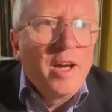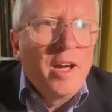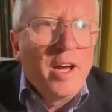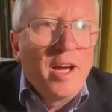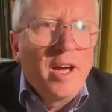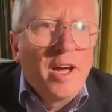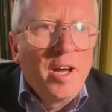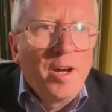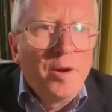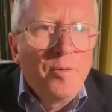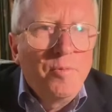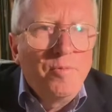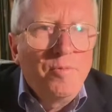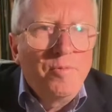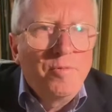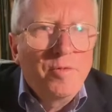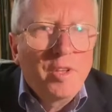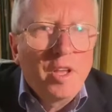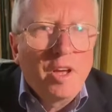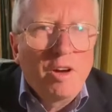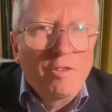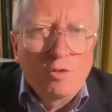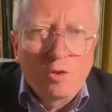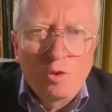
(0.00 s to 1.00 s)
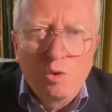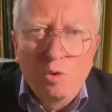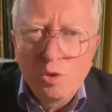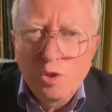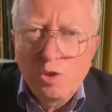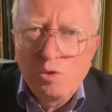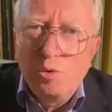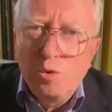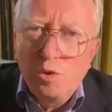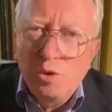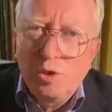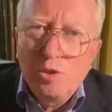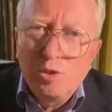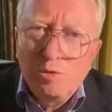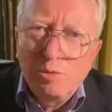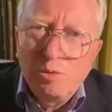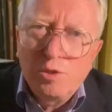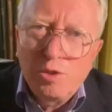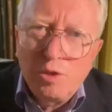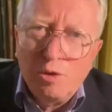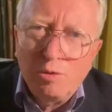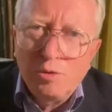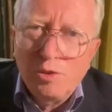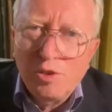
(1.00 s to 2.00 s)
Of course, workers
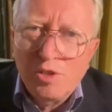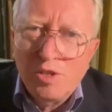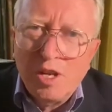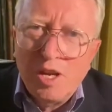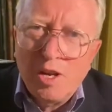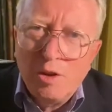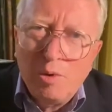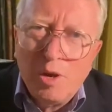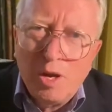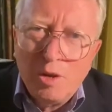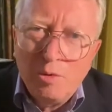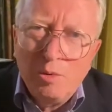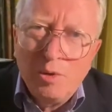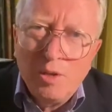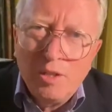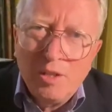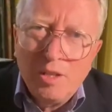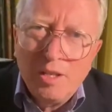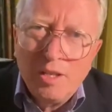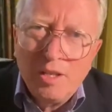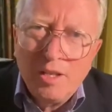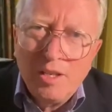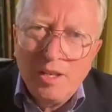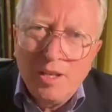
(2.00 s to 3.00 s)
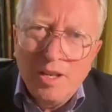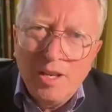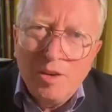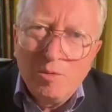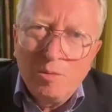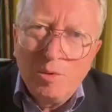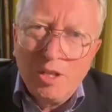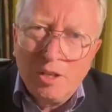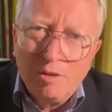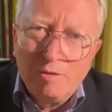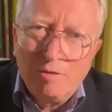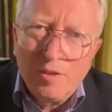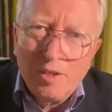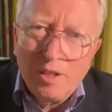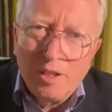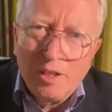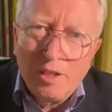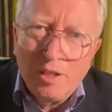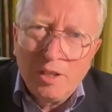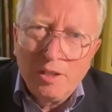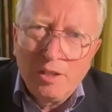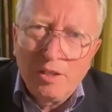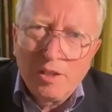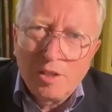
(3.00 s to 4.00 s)
were told to stay away when they're
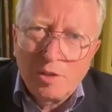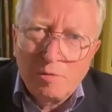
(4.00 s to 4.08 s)
feeling ill,